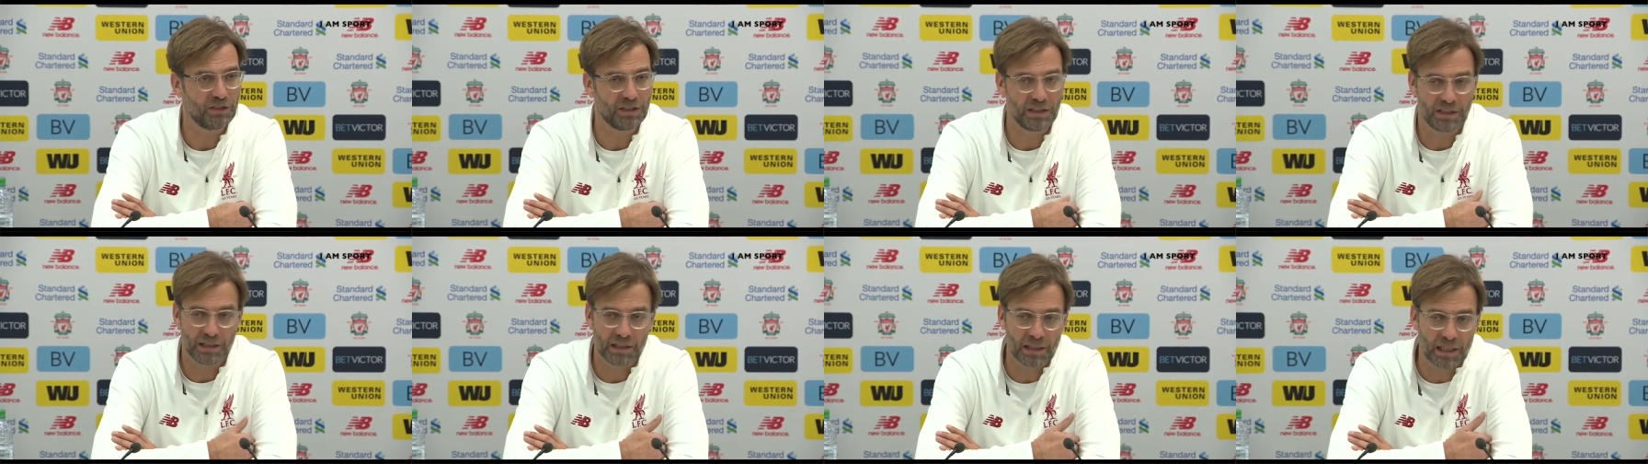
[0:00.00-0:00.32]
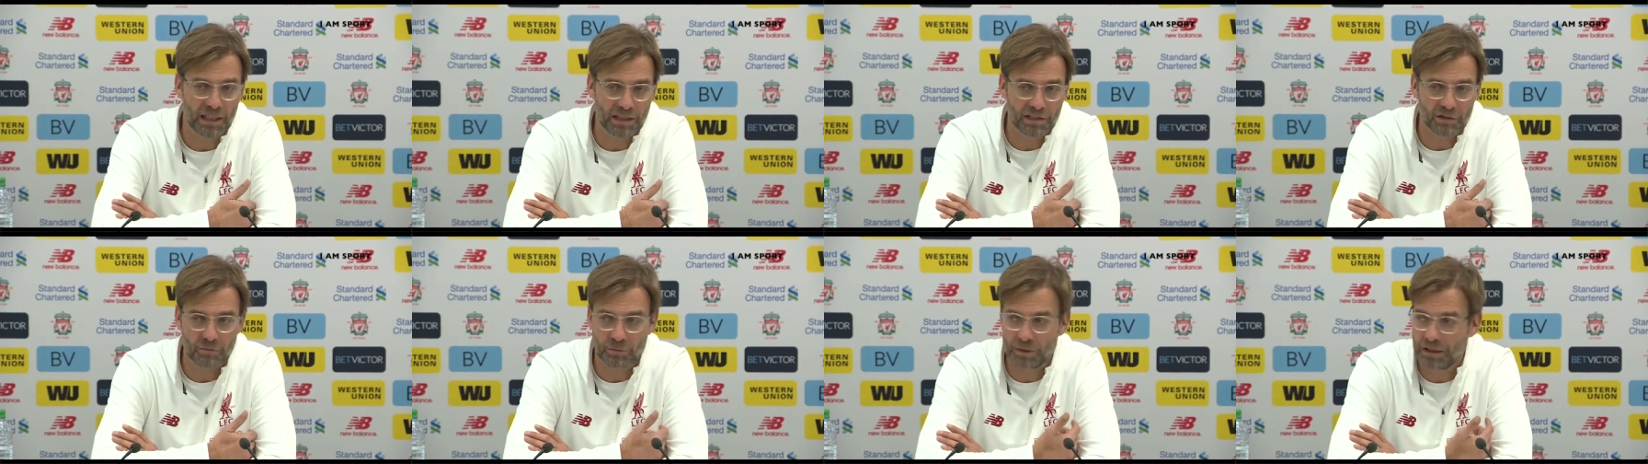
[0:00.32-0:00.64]
We did it
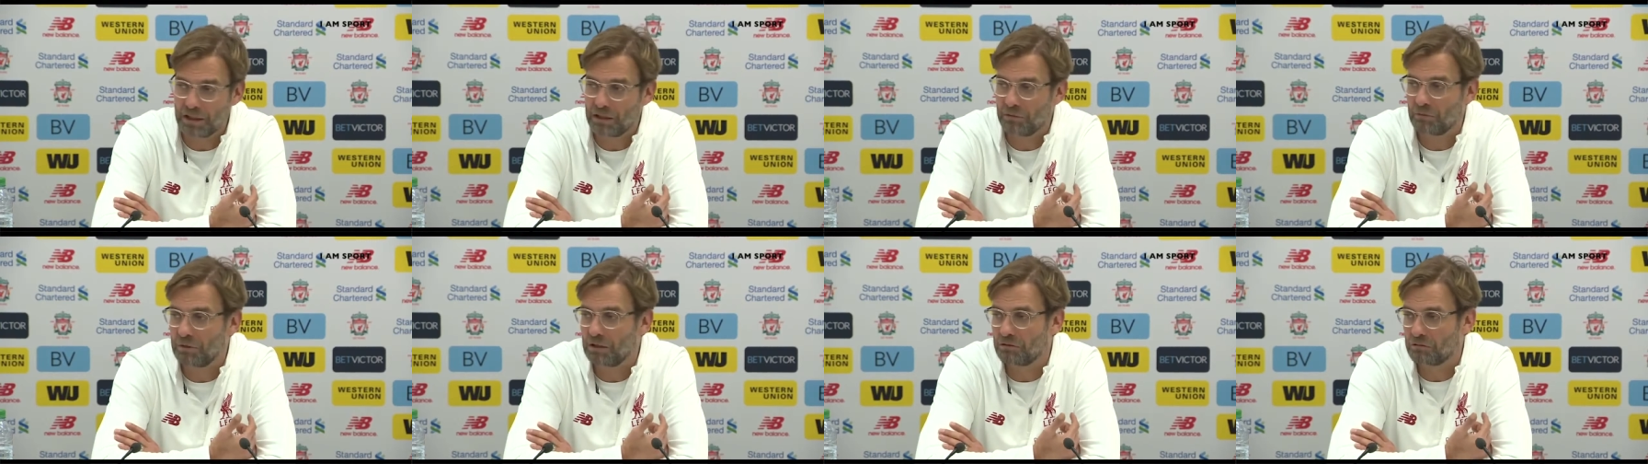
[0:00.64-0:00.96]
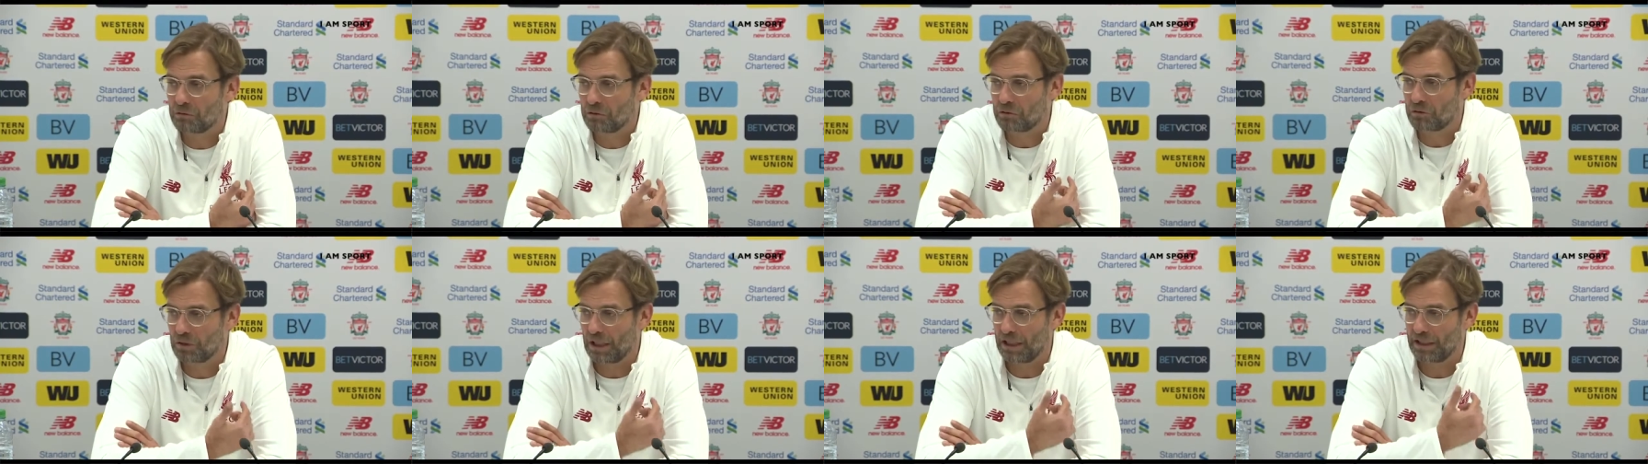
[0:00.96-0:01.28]
last week, and we
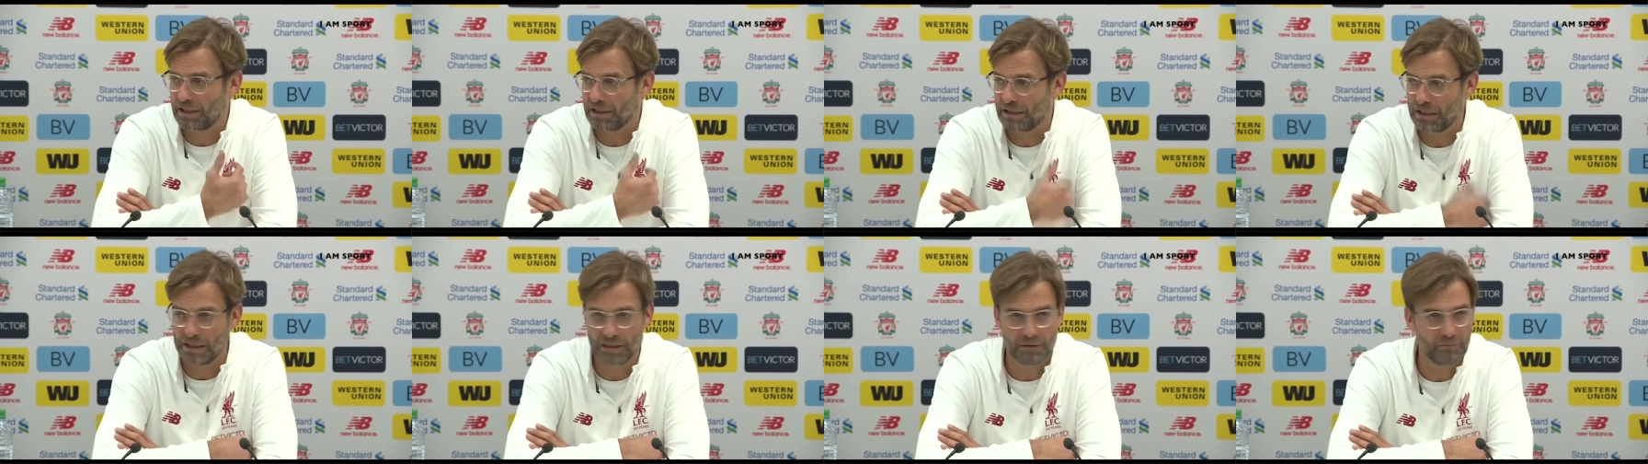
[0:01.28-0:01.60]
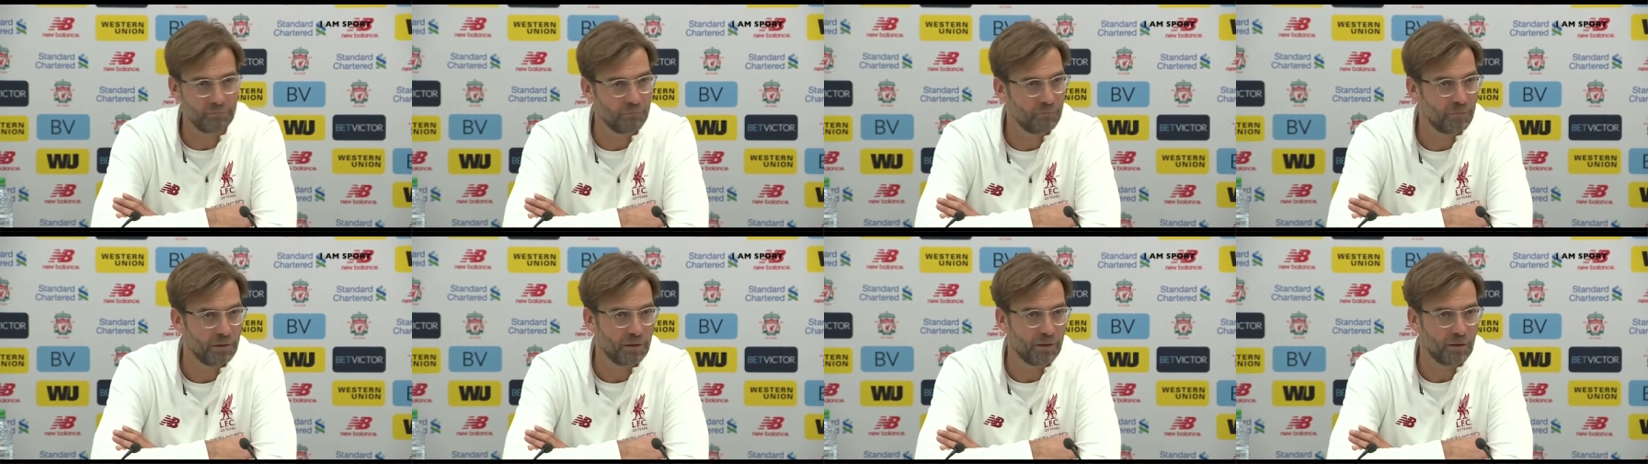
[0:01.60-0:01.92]
have to try it
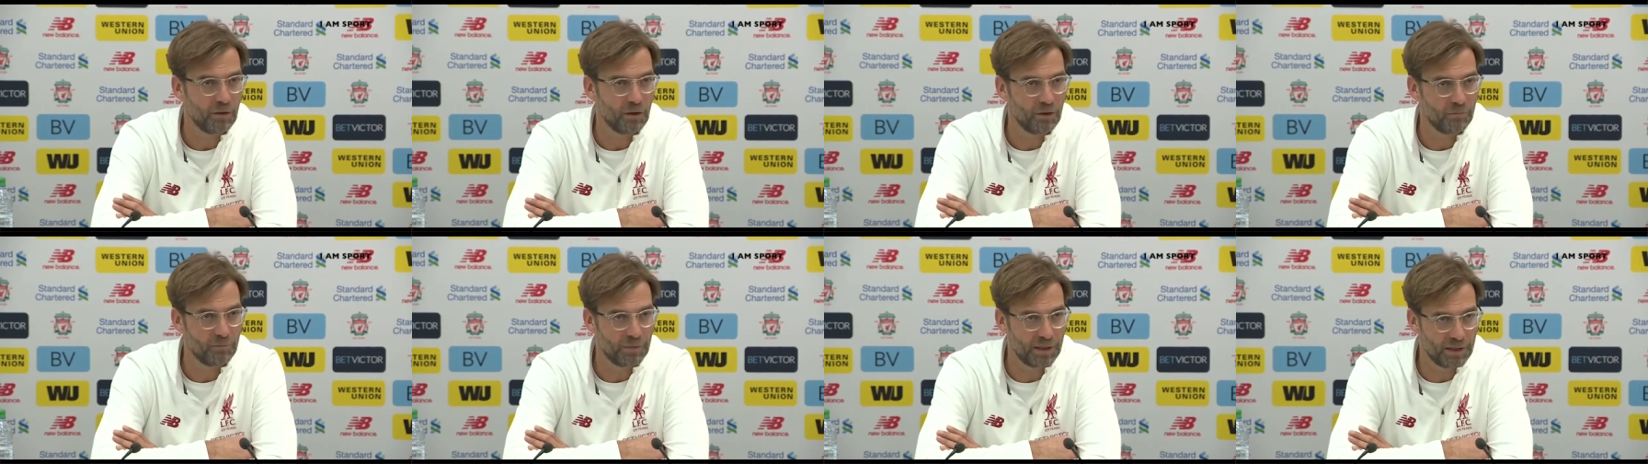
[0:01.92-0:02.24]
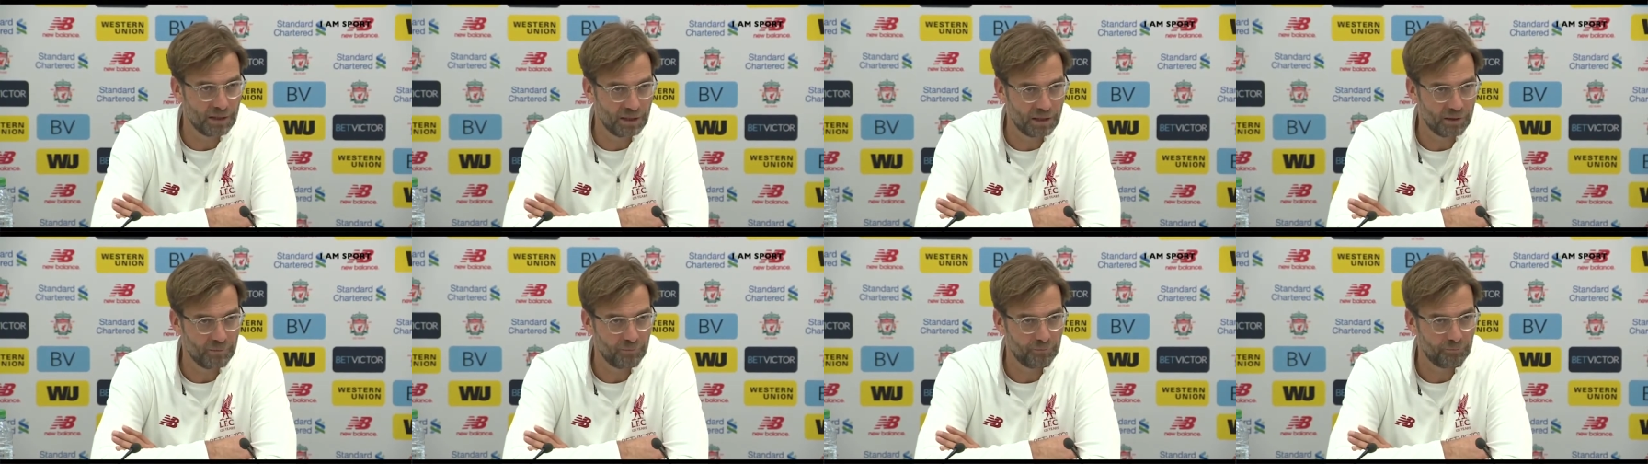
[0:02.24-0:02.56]
again on
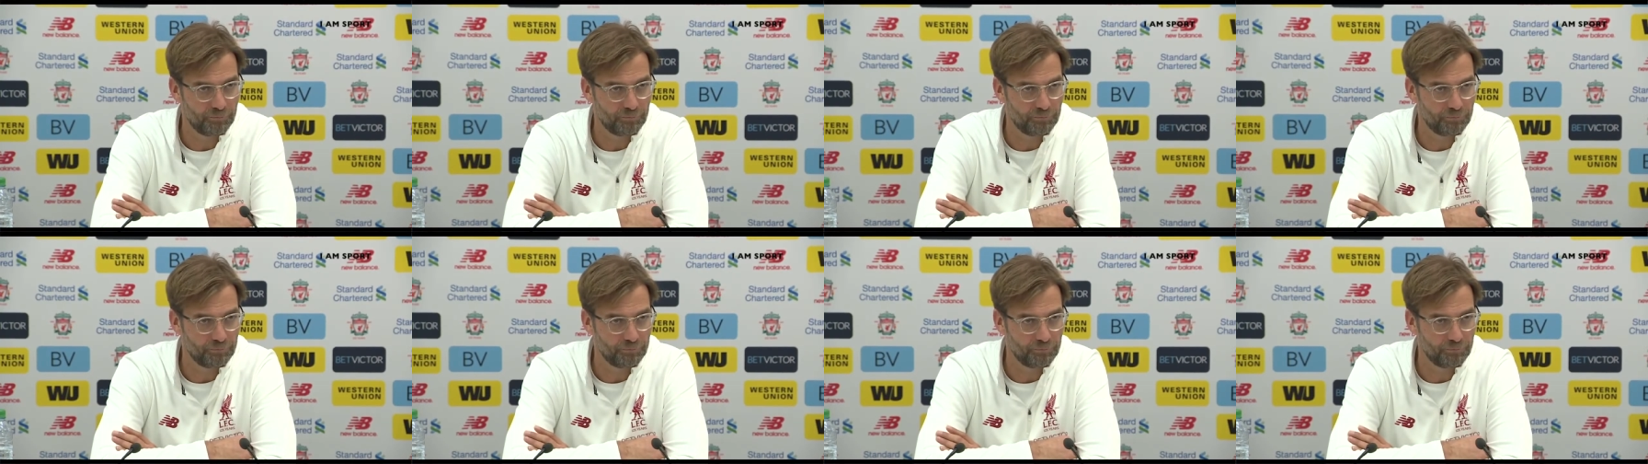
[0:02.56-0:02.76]
Monday.